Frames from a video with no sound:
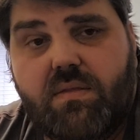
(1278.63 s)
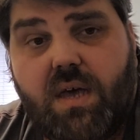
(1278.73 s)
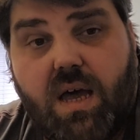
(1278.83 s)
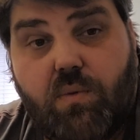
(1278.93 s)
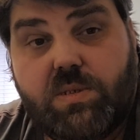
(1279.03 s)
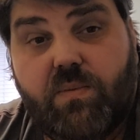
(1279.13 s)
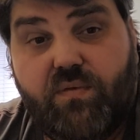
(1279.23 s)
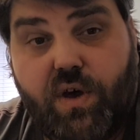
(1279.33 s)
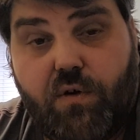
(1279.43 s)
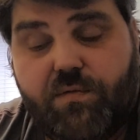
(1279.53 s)
that I was
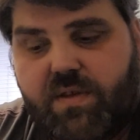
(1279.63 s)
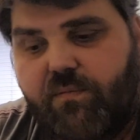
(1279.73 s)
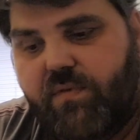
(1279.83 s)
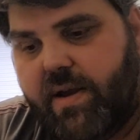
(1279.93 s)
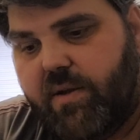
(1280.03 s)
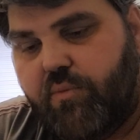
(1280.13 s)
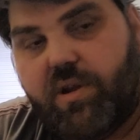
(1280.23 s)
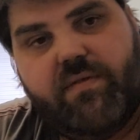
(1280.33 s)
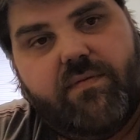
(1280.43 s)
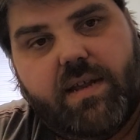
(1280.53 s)
involved in very
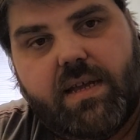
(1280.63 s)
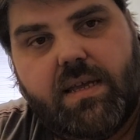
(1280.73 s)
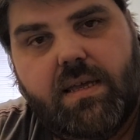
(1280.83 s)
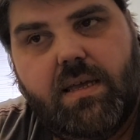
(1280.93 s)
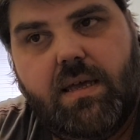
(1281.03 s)
briefly,